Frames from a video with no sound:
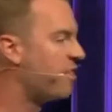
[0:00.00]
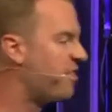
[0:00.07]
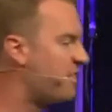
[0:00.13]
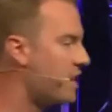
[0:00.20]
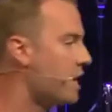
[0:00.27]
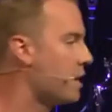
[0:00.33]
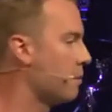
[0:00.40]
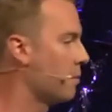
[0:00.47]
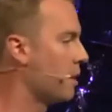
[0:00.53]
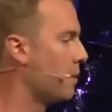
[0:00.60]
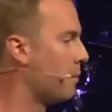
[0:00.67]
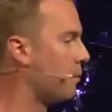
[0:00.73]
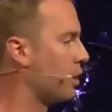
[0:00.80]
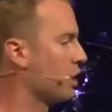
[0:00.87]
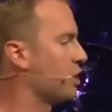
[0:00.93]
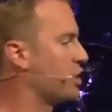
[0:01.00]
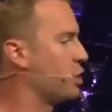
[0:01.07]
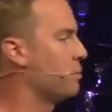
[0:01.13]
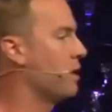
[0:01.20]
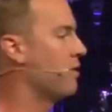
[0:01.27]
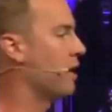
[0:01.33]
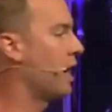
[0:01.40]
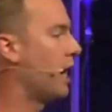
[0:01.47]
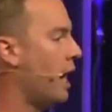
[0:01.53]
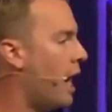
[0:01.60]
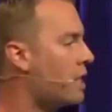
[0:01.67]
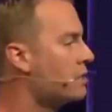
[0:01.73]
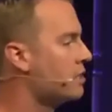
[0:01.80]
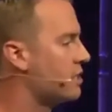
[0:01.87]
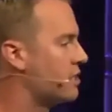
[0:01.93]
theme emerged to me that I
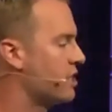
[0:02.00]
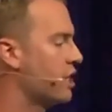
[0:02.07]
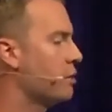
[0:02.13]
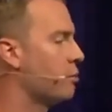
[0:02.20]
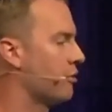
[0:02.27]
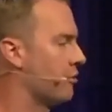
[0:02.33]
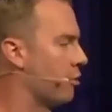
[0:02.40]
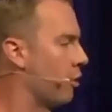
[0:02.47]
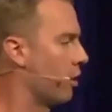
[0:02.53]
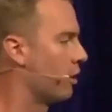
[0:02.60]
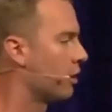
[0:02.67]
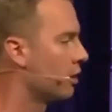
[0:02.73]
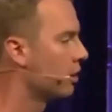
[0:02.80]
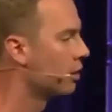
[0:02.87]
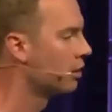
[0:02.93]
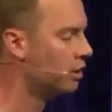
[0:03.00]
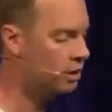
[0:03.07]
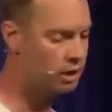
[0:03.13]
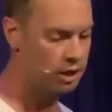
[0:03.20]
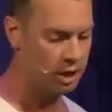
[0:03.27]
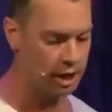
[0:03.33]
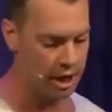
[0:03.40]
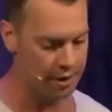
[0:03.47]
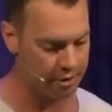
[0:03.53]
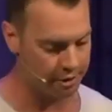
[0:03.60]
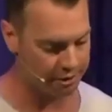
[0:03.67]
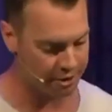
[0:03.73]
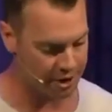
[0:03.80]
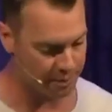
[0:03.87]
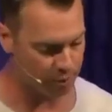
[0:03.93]
hadn't seen before. And the
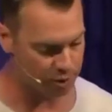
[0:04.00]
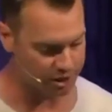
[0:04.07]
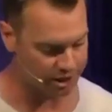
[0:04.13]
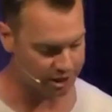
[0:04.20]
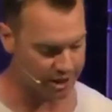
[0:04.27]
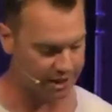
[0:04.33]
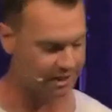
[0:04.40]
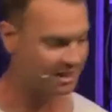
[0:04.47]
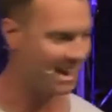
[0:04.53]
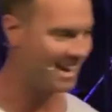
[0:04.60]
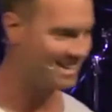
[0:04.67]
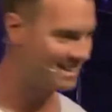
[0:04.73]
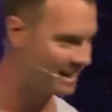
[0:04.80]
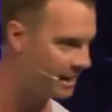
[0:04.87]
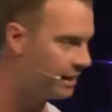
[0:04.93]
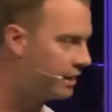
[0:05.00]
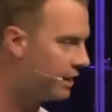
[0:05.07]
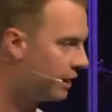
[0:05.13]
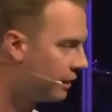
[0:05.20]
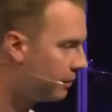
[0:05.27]
theme was this: identity.